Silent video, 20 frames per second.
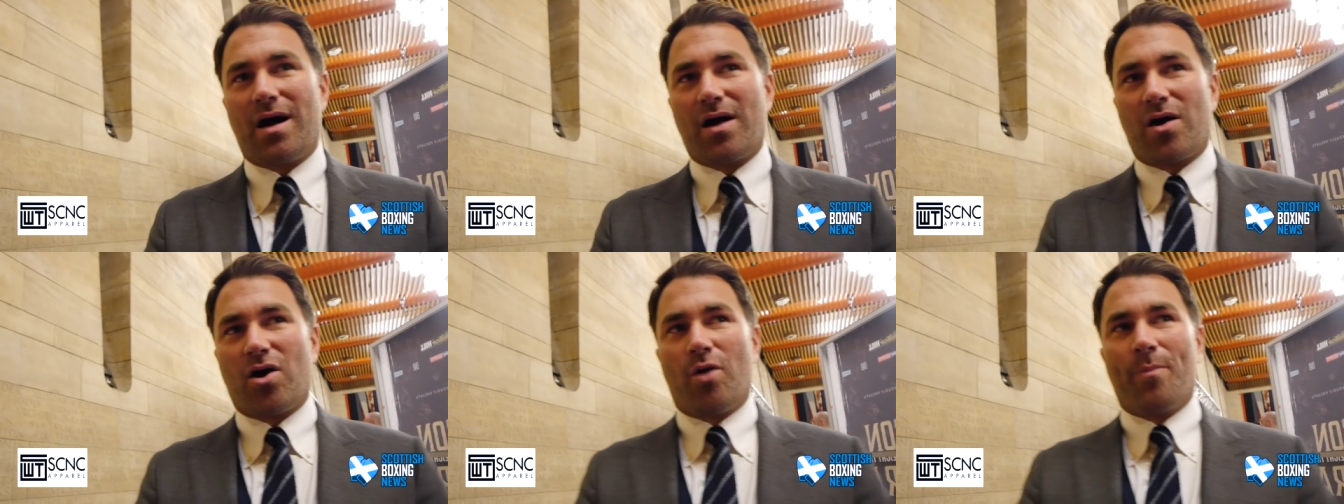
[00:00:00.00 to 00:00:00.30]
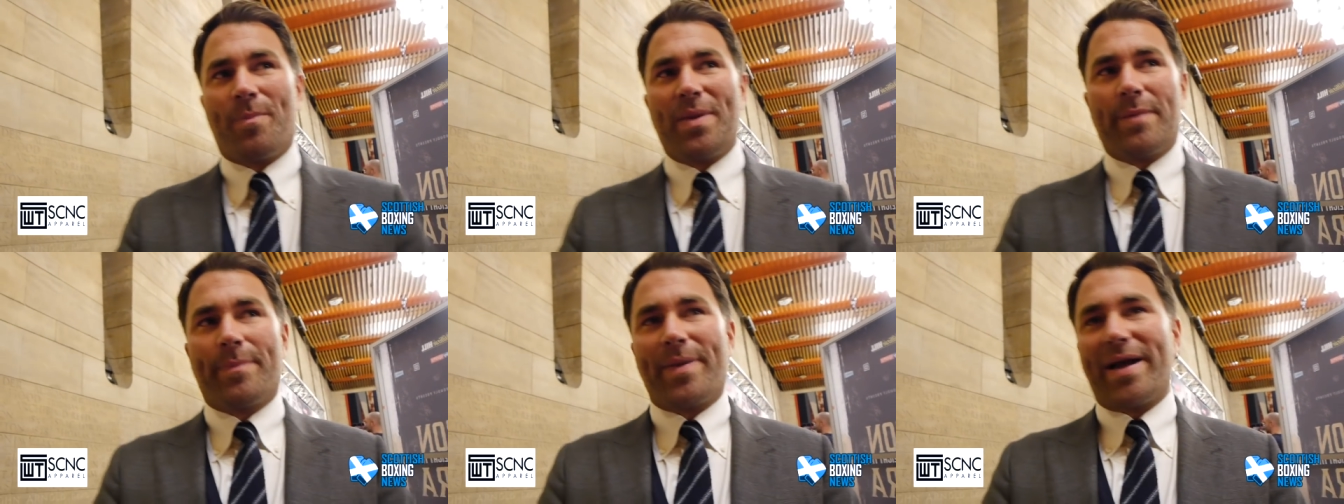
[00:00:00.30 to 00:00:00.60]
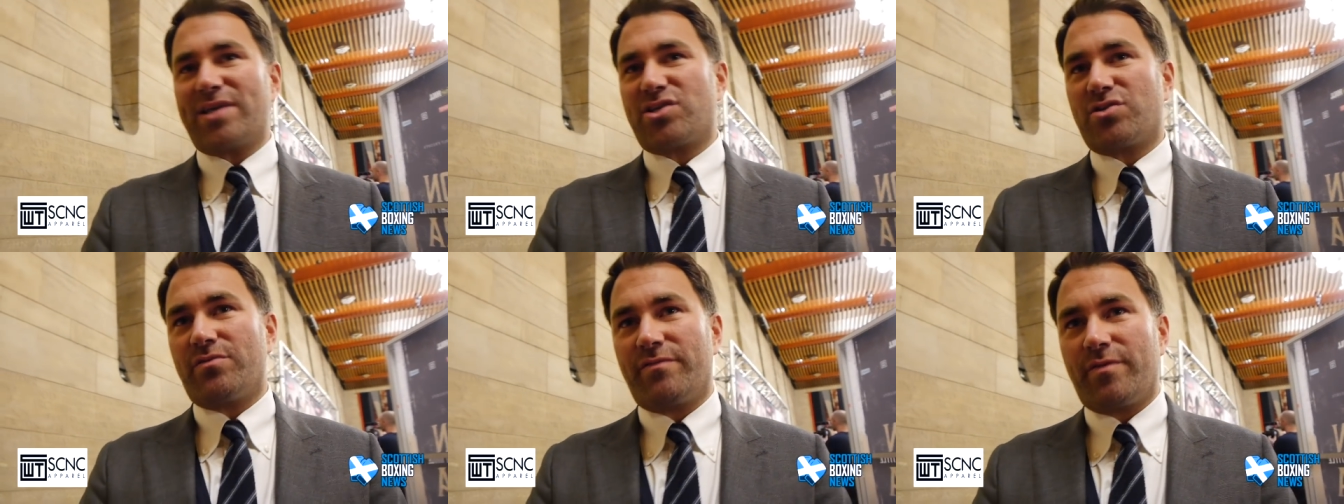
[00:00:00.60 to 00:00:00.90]
I've got a big
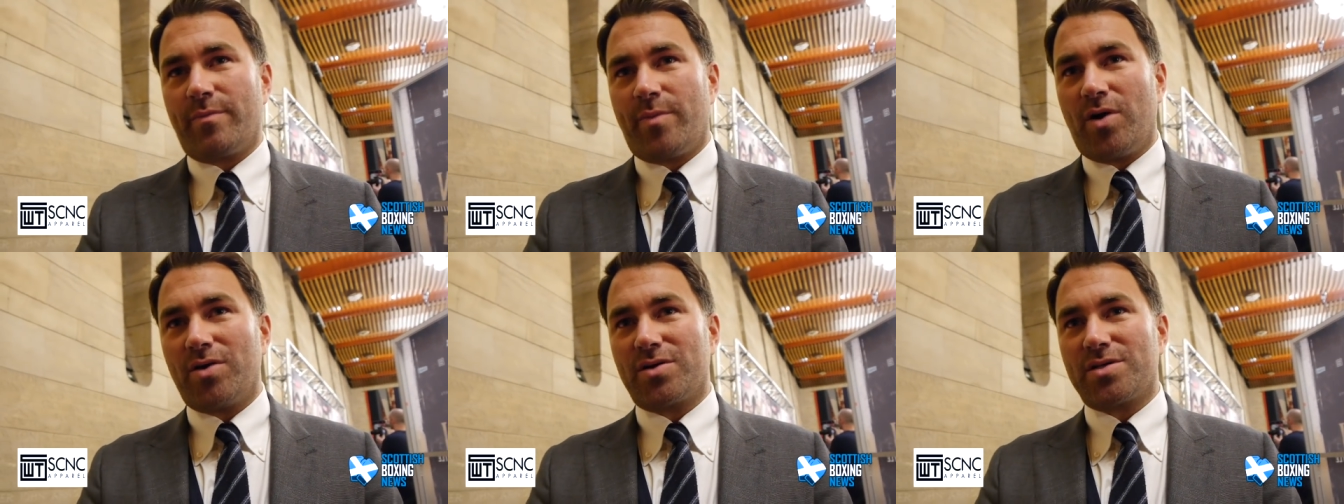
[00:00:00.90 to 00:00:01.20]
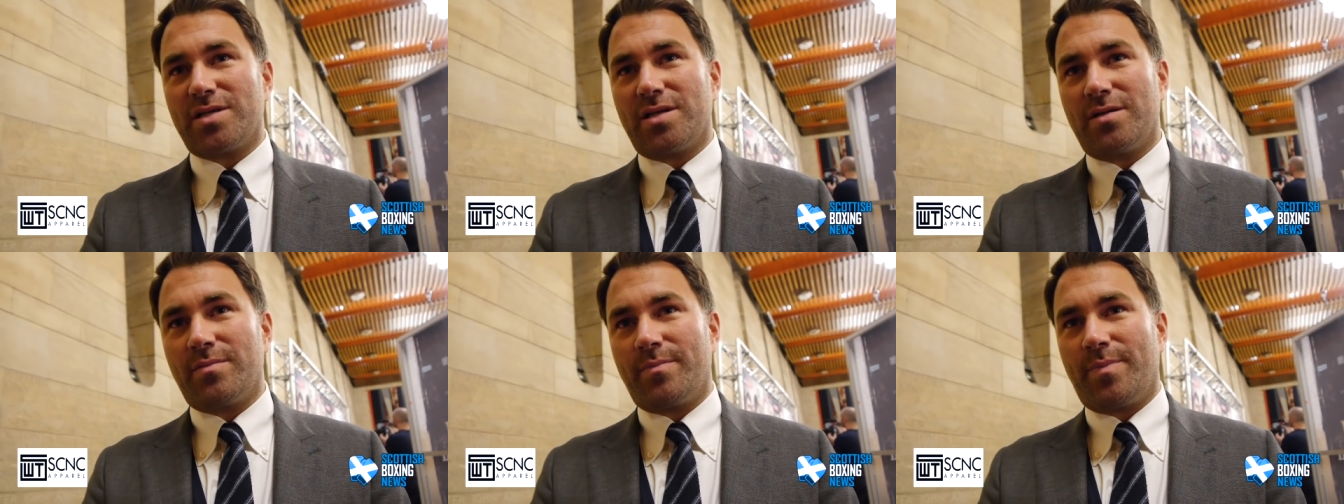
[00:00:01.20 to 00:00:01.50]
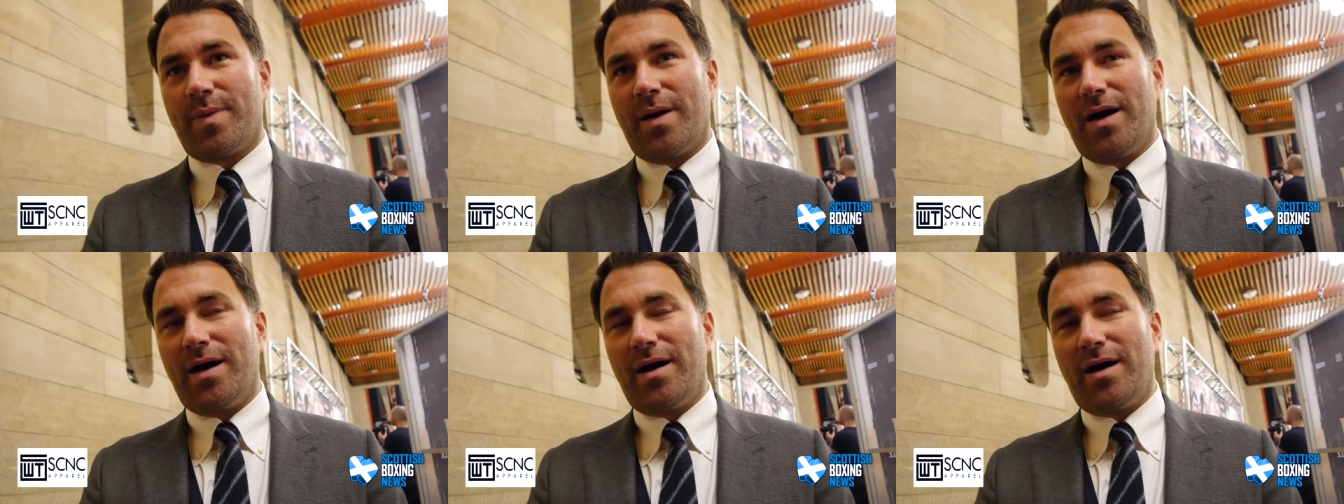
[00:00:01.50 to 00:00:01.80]
passion for boxing,
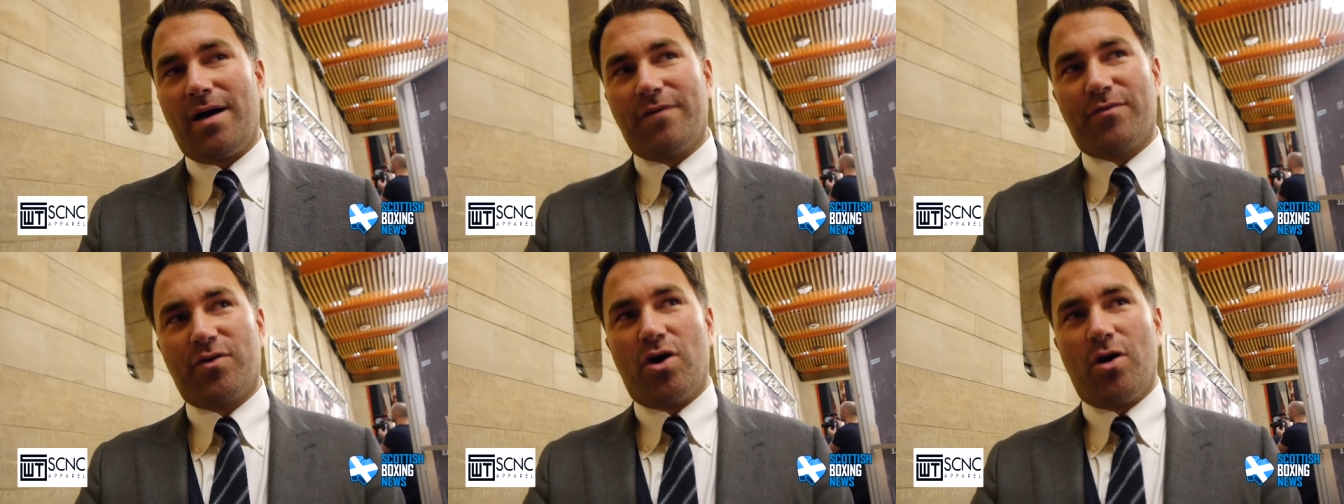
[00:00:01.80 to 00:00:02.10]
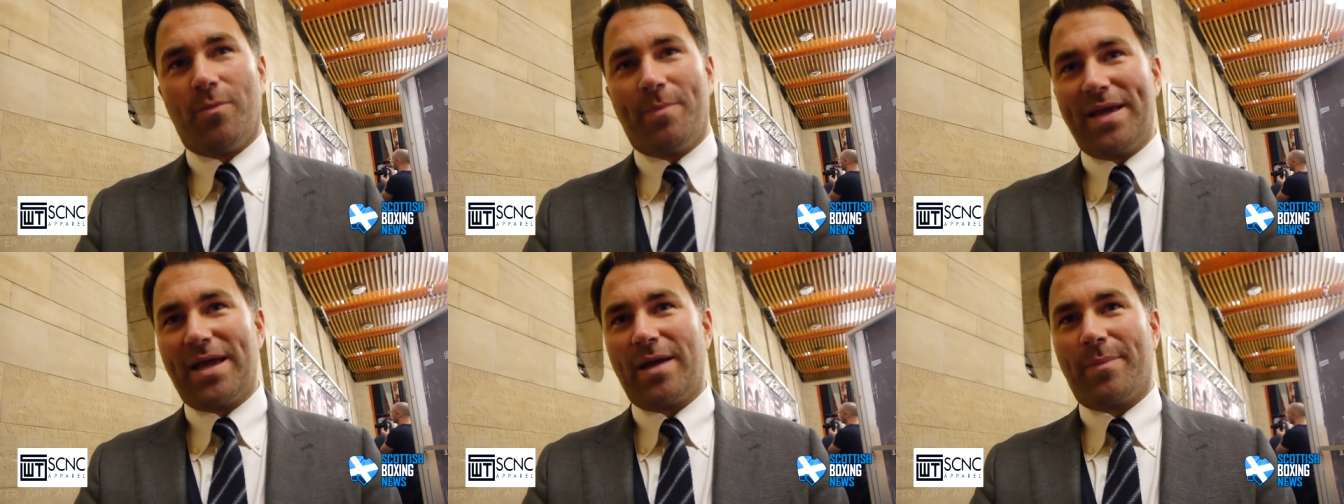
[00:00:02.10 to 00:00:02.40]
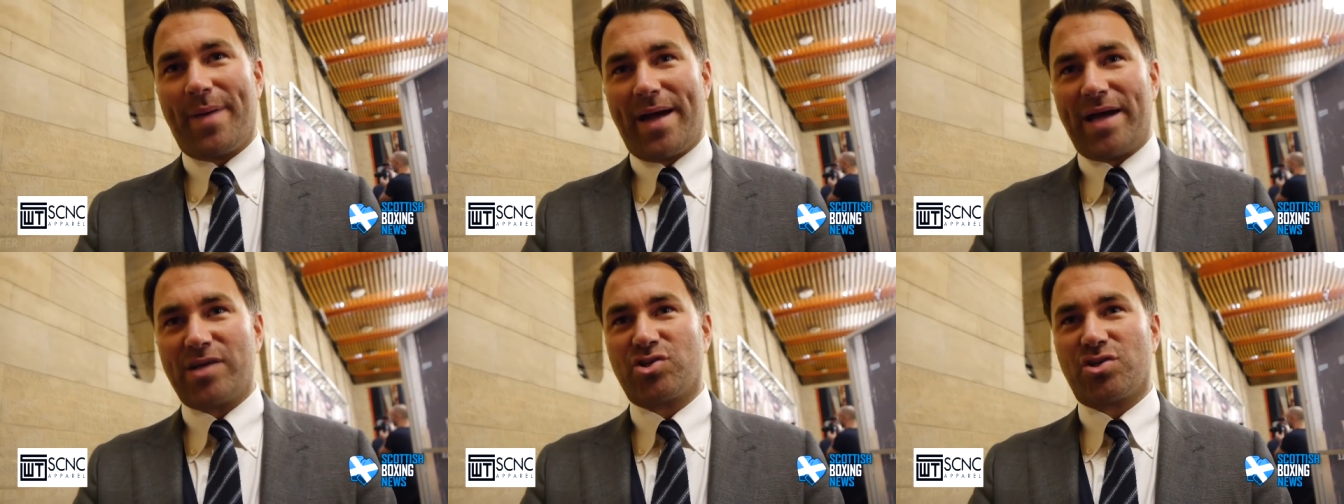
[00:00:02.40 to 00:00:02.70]
but I've got a bigger
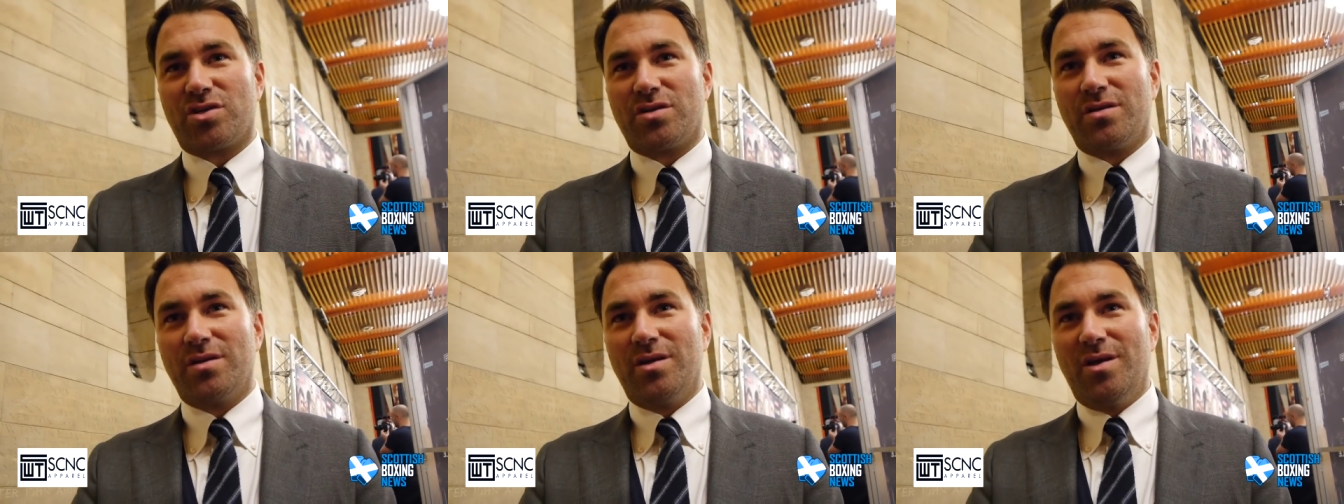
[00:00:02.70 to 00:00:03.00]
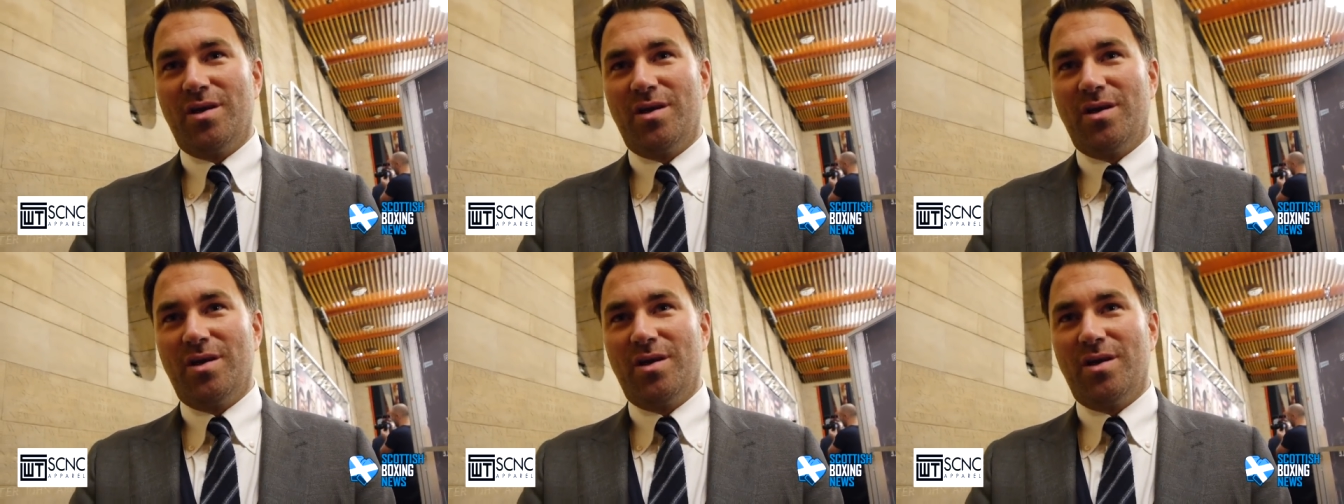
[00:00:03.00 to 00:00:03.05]
passion